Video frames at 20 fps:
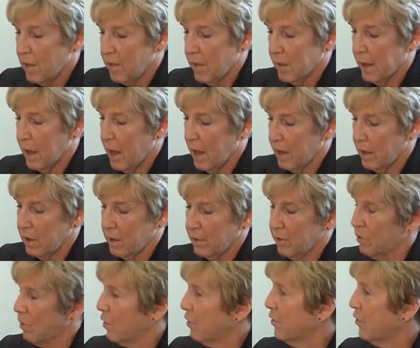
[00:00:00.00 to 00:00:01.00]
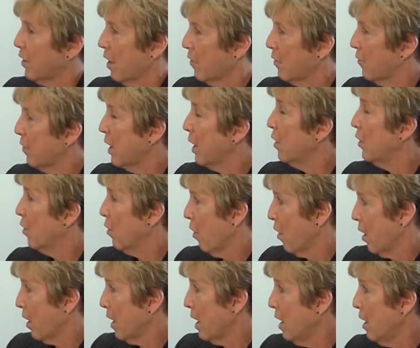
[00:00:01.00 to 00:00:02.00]
the candidates are Jeffrey
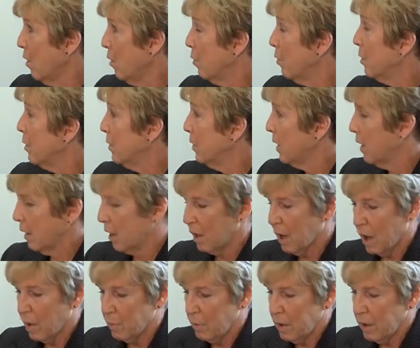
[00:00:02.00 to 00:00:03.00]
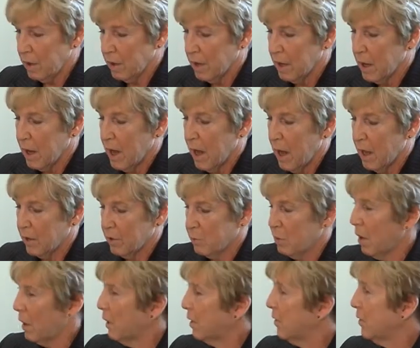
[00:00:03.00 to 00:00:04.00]
Gardy, who is the incumbent, as
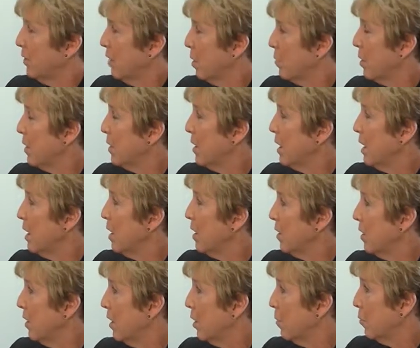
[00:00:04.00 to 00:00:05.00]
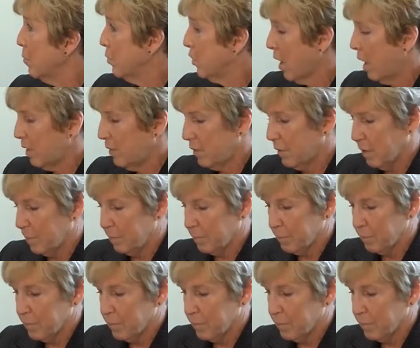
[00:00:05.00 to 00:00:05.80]
well as Timothy Tim Johnson.